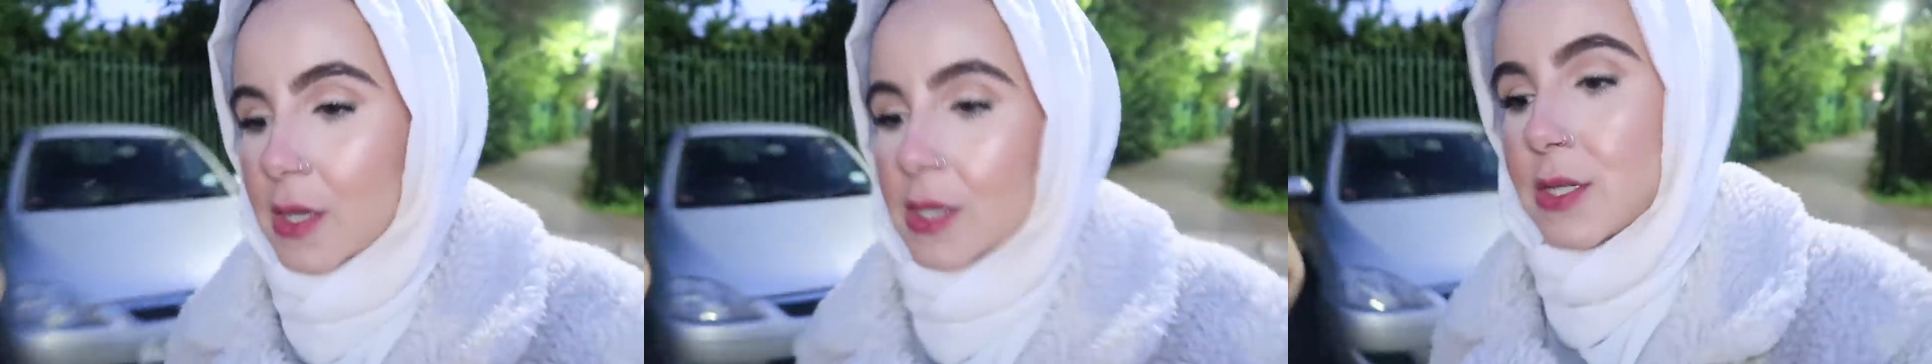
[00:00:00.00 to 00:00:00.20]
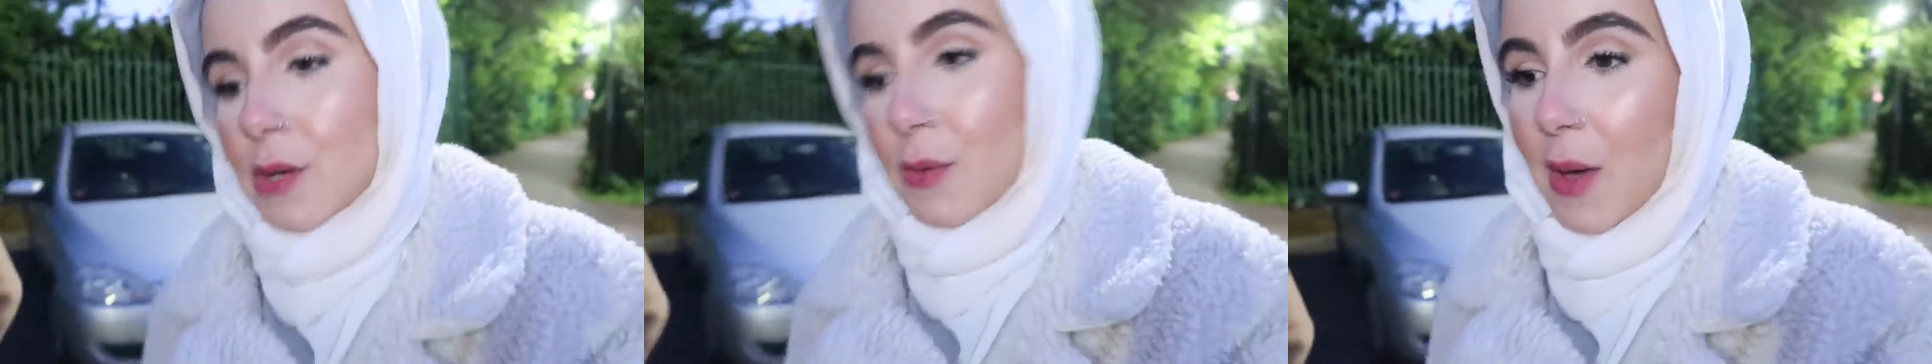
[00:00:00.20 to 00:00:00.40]

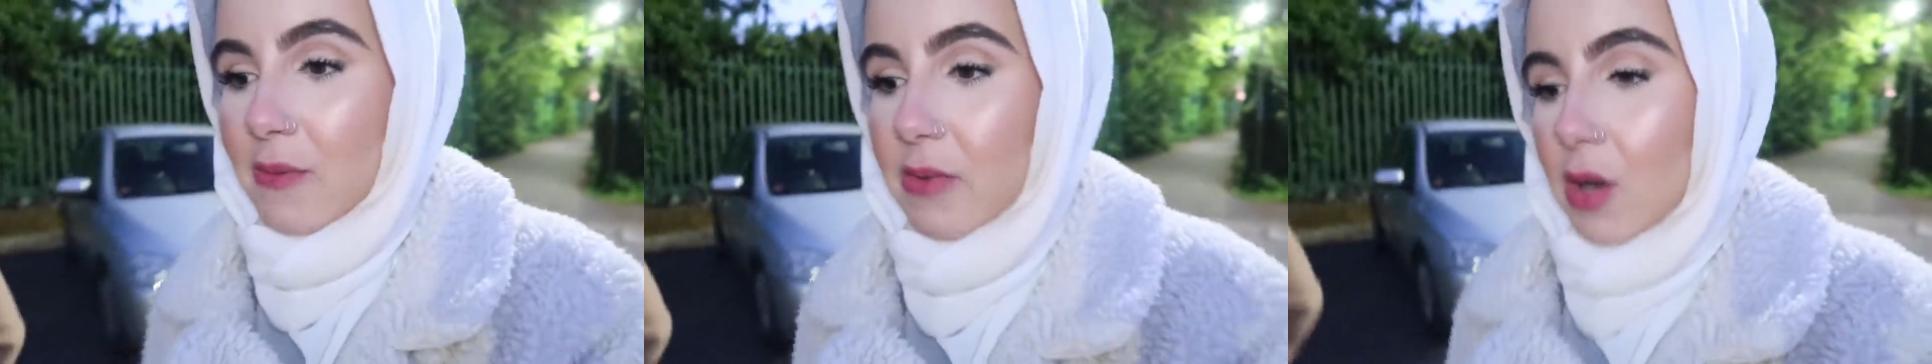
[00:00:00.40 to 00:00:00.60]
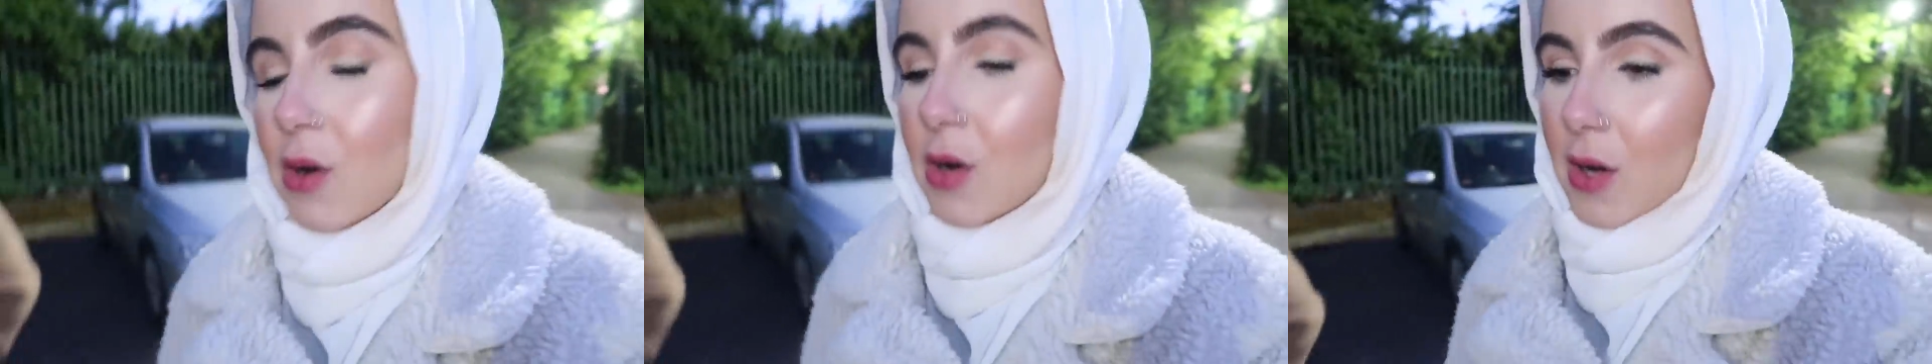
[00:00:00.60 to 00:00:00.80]
So we
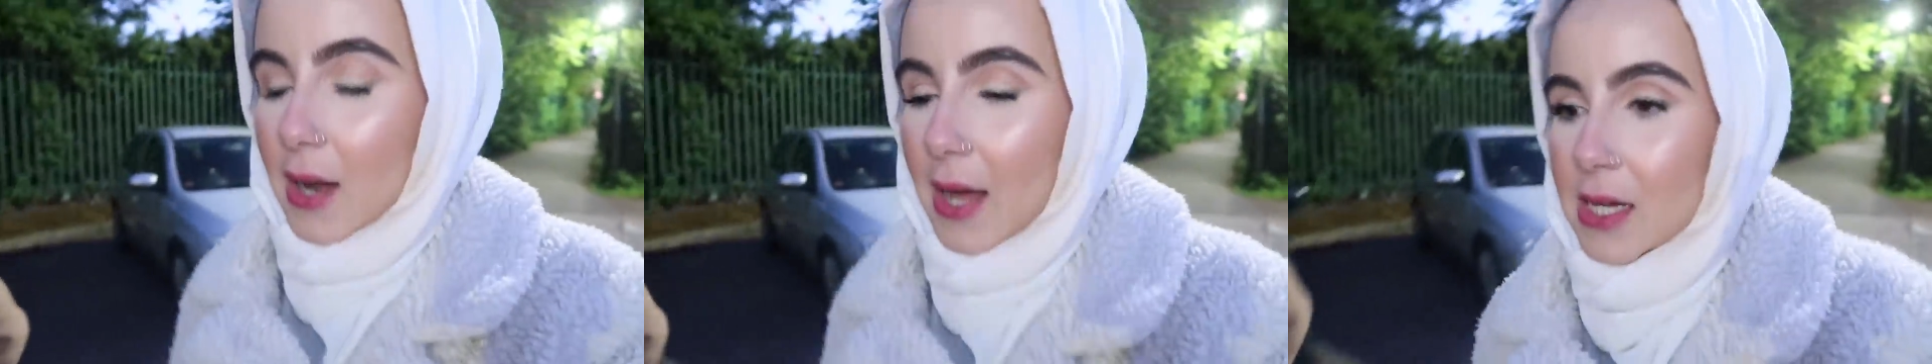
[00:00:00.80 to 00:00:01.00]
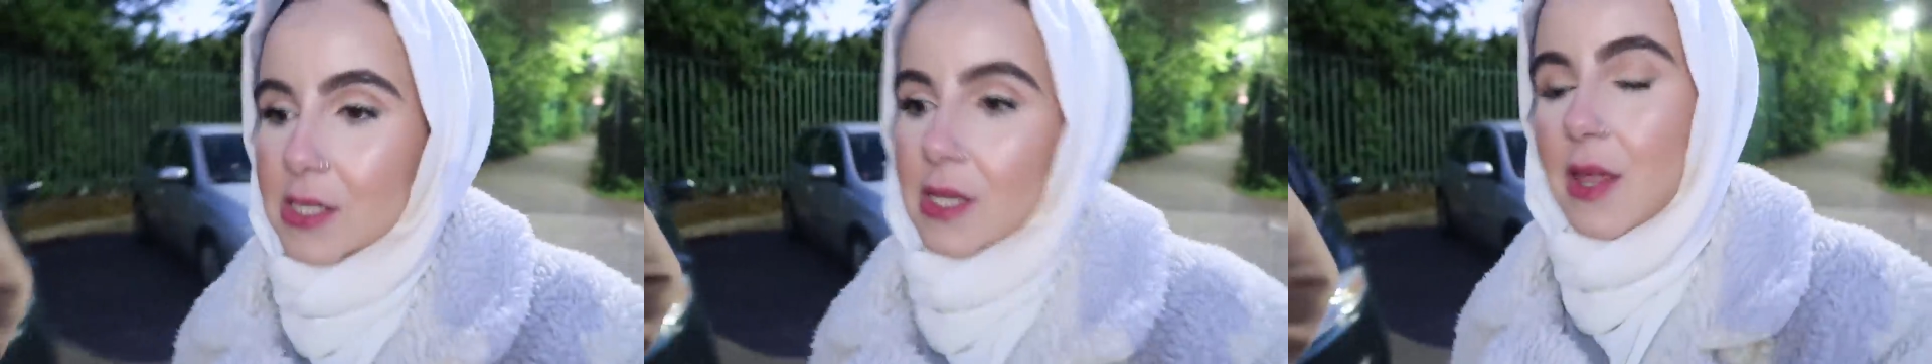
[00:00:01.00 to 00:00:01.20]
have a local
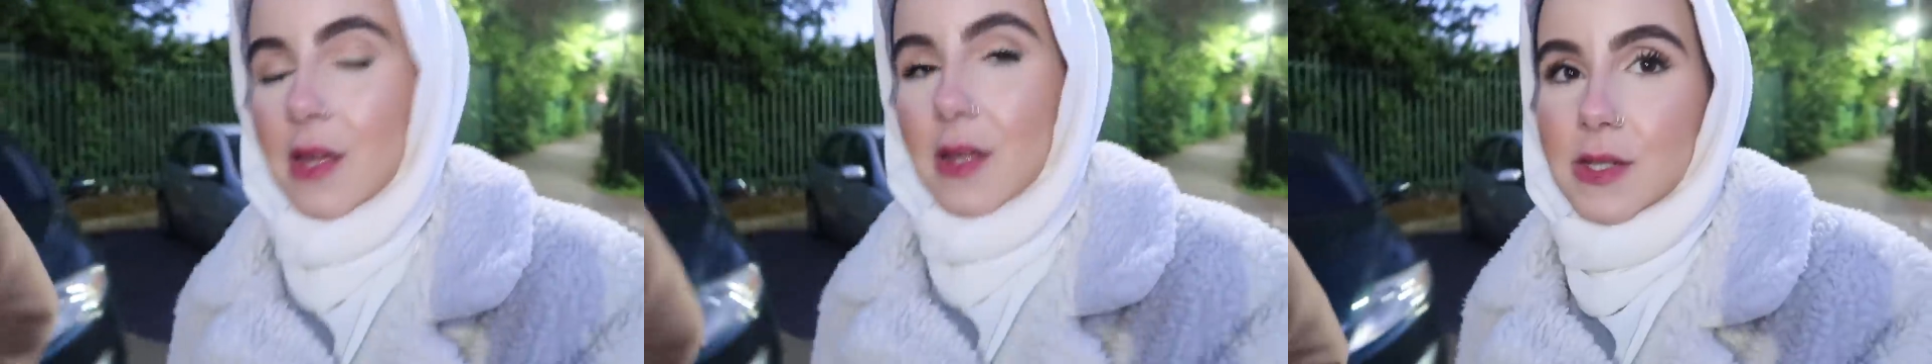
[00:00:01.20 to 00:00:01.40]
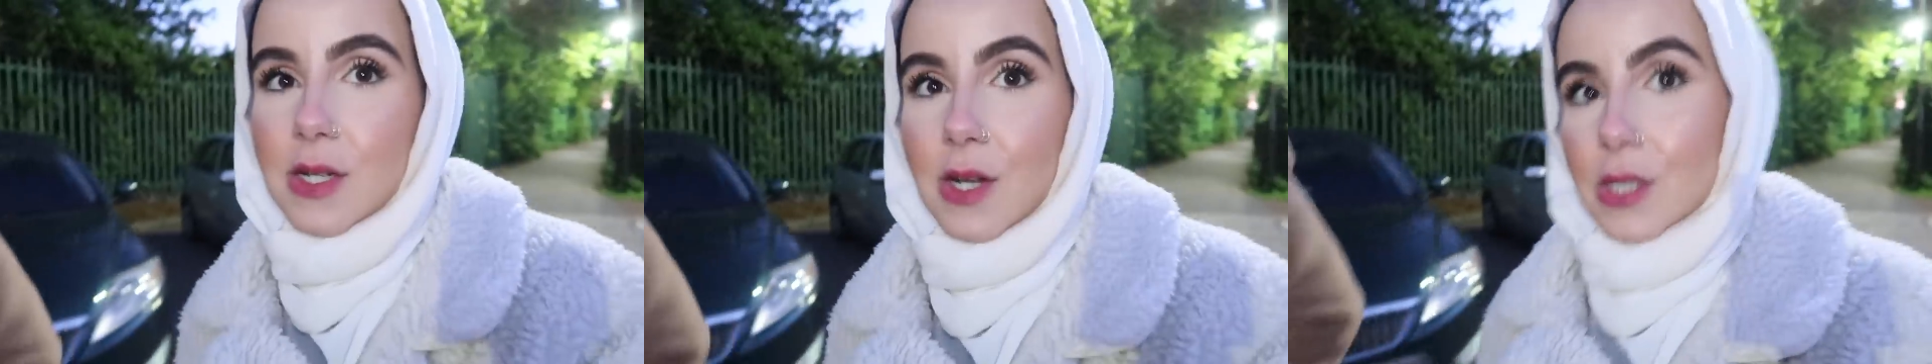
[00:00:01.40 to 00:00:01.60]

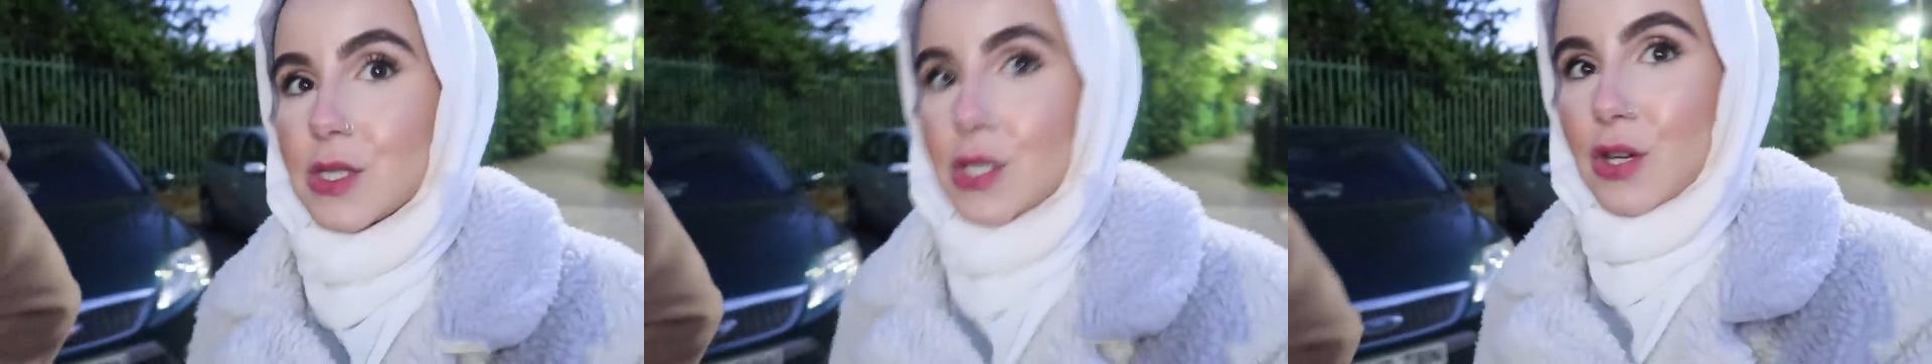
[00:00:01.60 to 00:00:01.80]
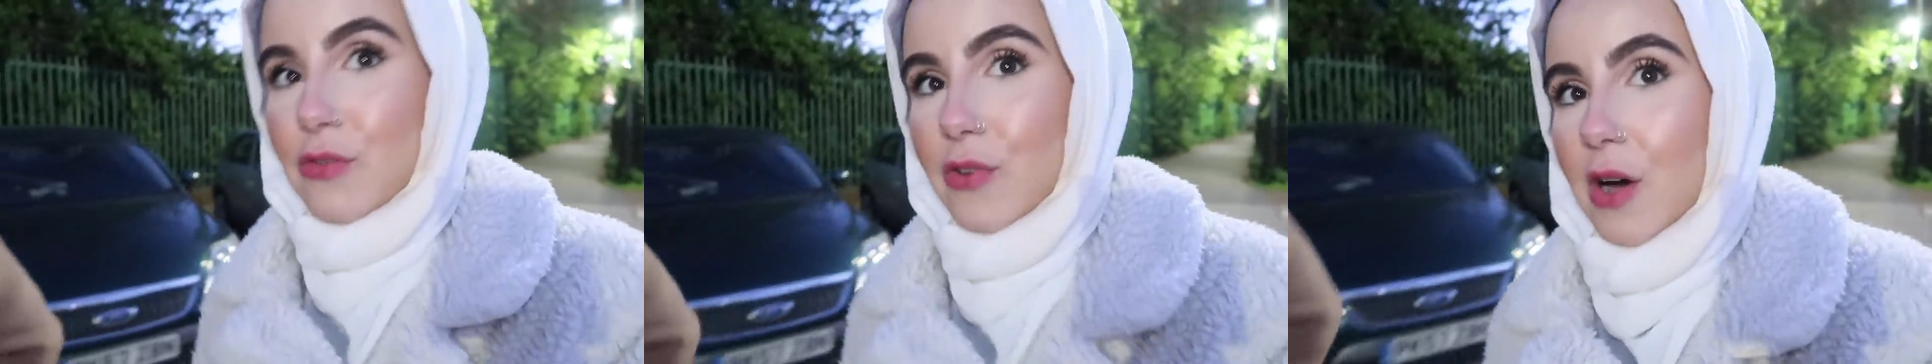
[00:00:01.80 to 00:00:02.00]
Asda, it's not
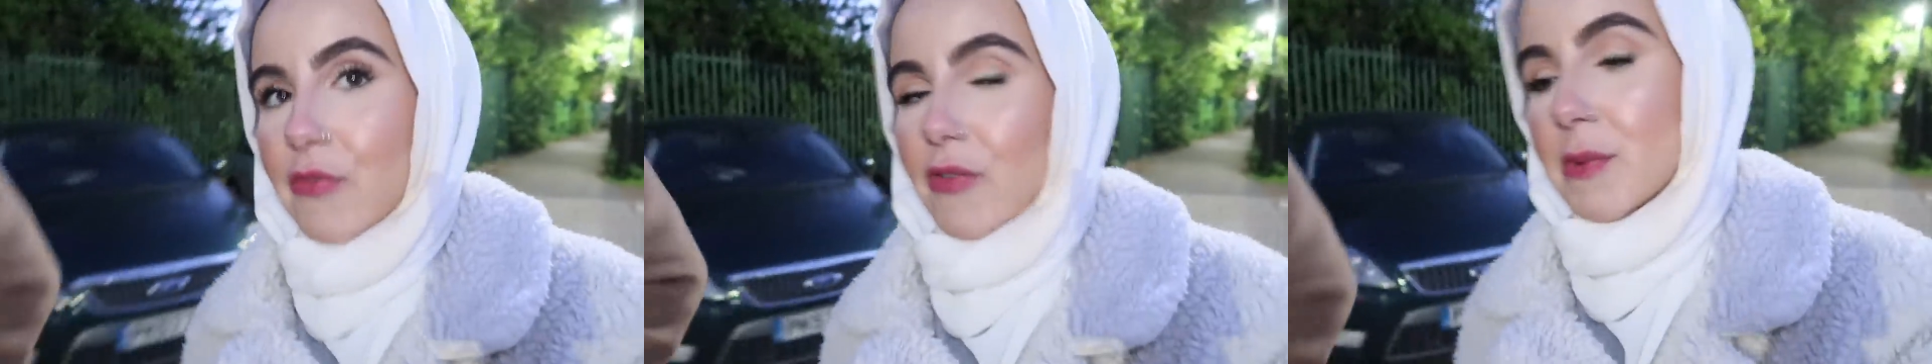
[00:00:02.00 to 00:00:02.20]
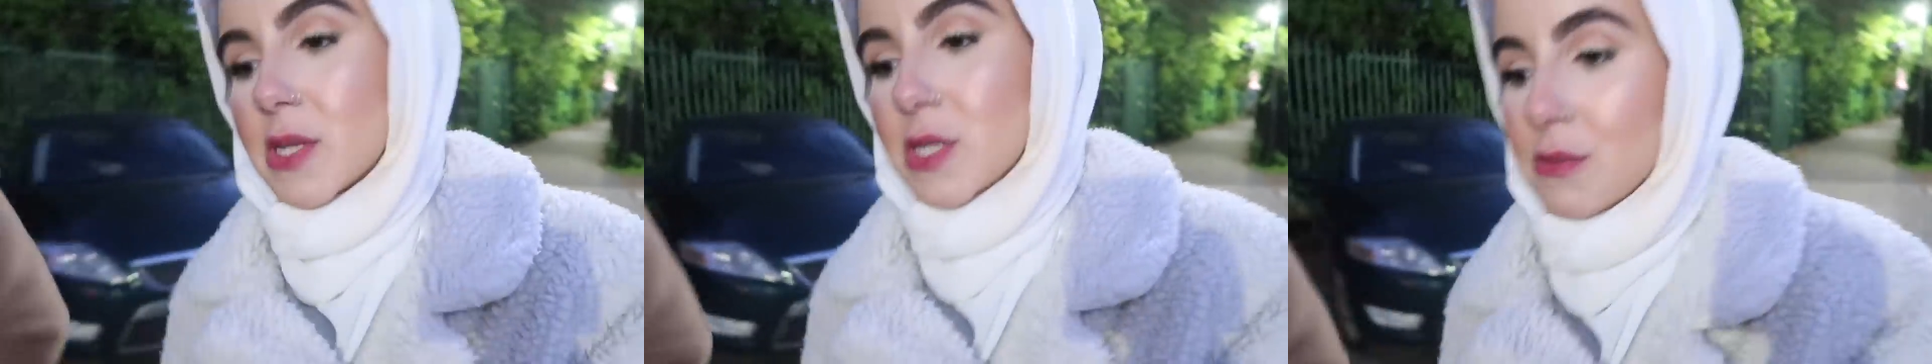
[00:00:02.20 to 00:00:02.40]
too far
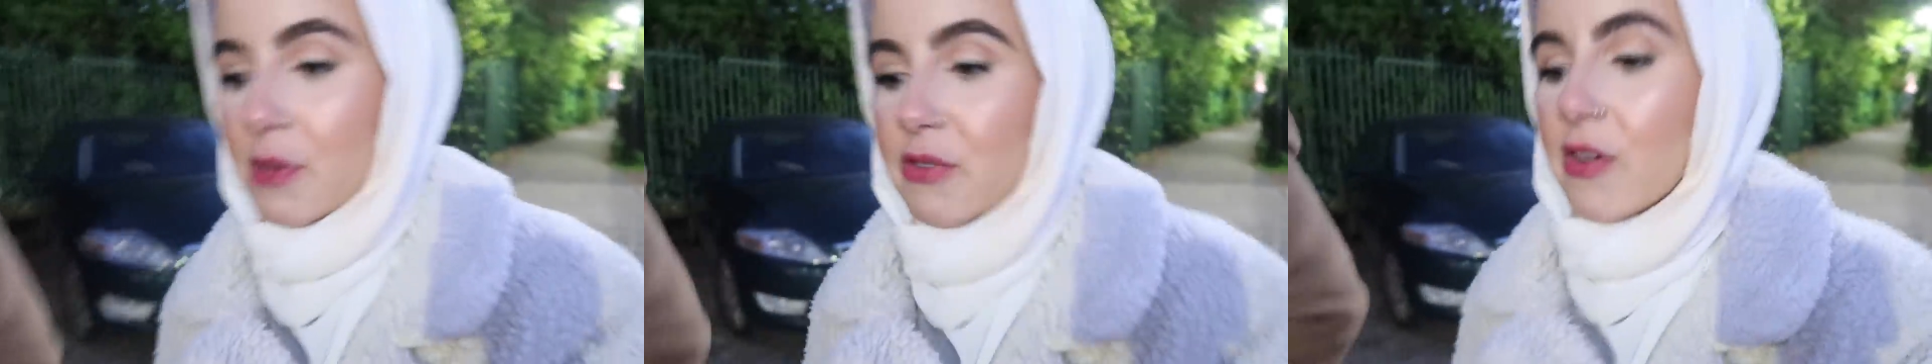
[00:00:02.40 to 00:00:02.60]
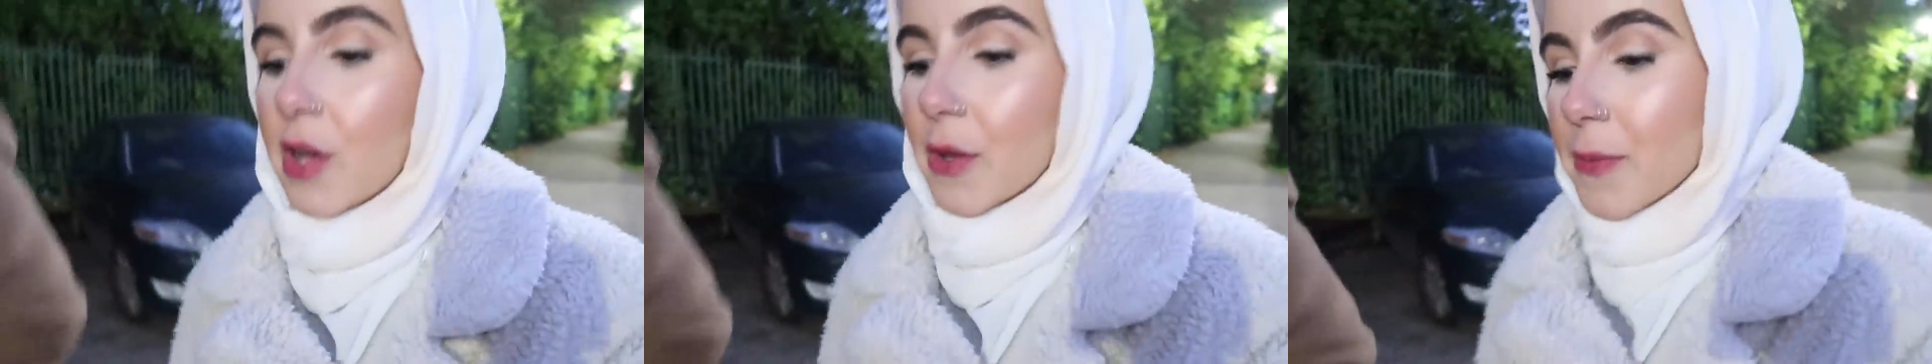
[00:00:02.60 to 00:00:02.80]
from us to be
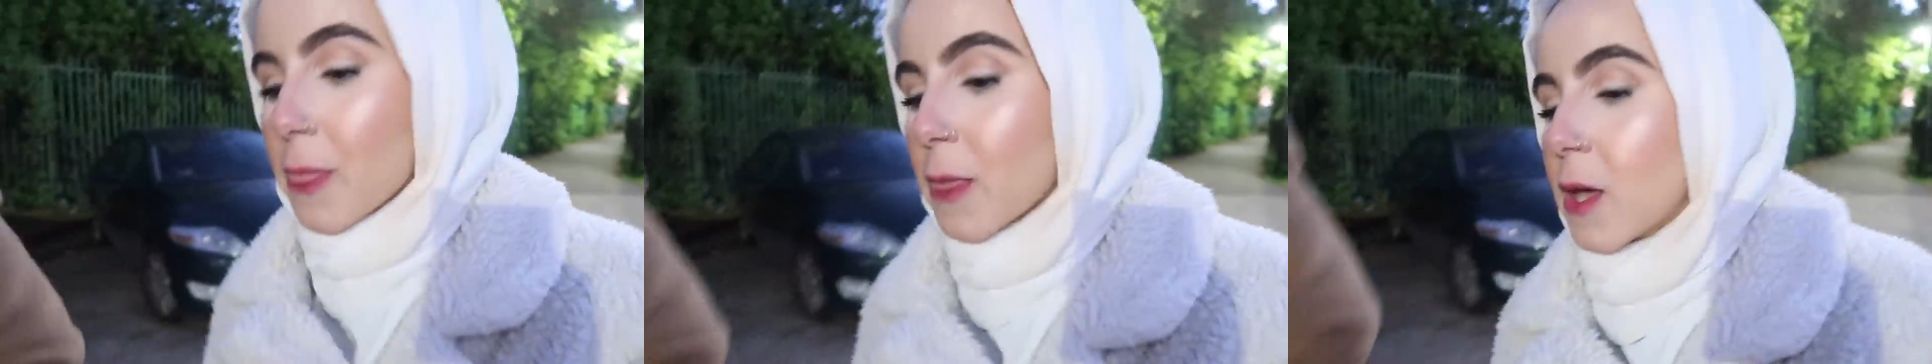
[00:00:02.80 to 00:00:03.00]
fair.